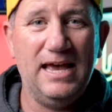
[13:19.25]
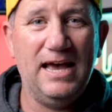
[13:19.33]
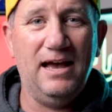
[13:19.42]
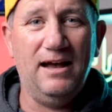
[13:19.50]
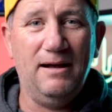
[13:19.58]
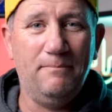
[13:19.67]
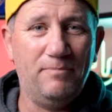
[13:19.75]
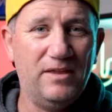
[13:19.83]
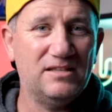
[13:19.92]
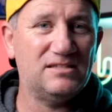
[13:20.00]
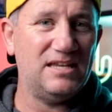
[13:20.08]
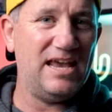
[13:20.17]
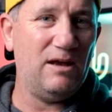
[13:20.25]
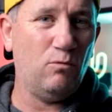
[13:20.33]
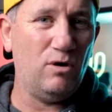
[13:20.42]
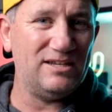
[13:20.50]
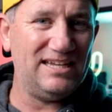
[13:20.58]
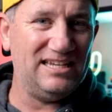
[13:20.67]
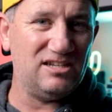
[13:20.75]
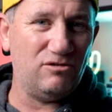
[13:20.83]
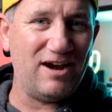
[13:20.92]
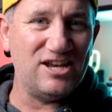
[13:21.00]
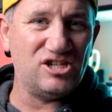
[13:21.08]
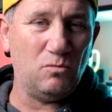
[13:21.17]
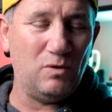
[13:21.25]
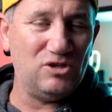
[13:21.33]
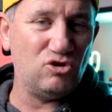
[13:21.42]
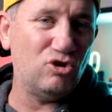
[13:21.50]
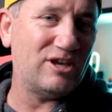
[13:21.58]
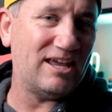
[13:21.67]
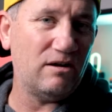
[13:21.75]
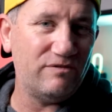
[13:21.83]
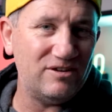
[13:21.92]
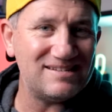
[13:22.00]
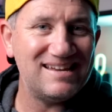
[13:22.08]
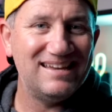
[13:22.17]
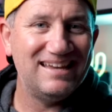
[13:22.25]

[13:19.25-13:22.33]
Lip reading: What iteration we do get of it,